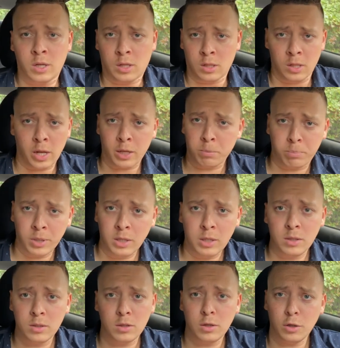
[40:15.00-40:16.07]
like
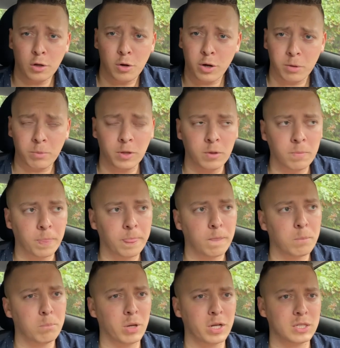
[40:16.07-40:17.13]
be, you know what I mean?
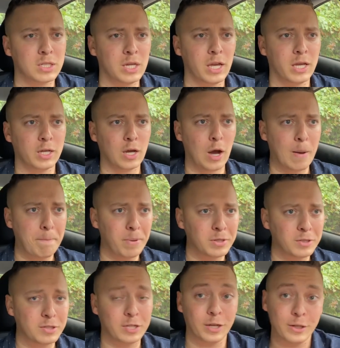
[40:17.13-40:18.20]
But it's like up
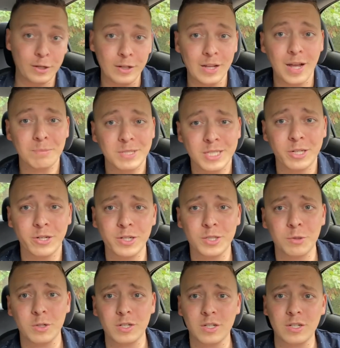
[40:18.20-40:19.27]
until I'm serious
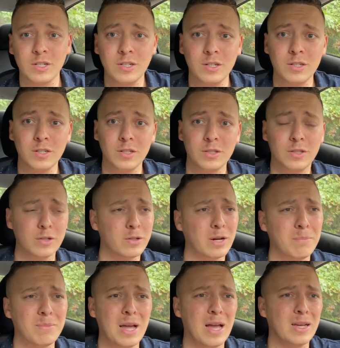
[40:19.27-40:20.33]
with a girl, dude,
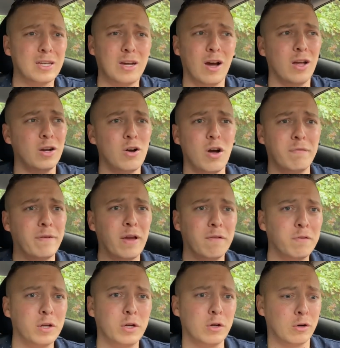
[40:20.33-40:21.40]
I'm not cutting off
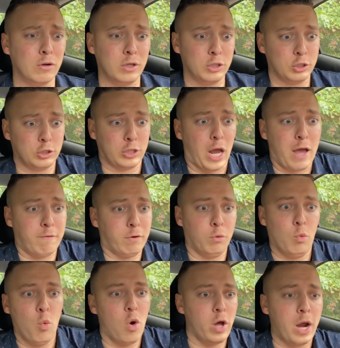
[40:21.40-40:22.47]
every girl and just
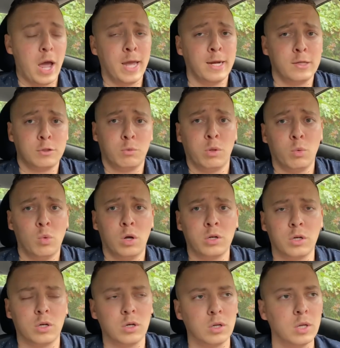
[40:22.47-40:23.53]
having one itis with
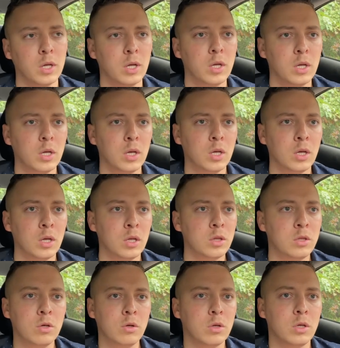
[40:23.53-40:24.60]
one girl.
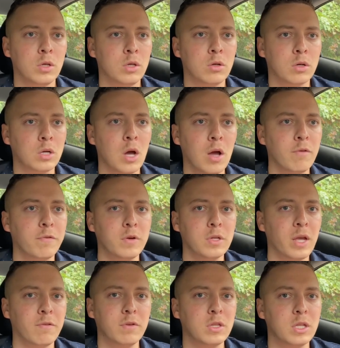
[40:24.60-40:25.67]
Dude, you're confident
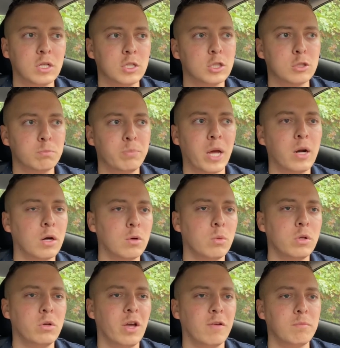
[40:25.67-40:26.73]
everything's just better
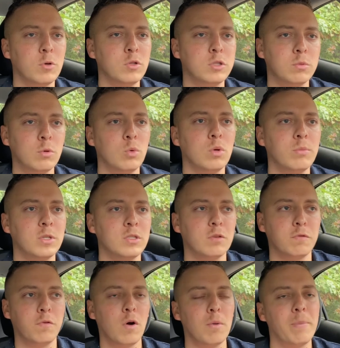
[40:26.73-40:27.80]
when you have multiple women to
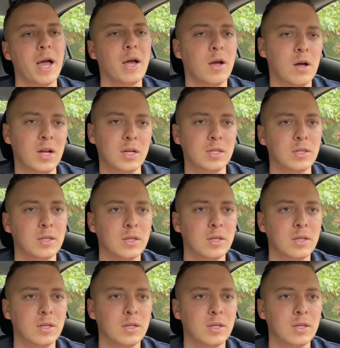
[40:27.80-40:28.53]
fall back on.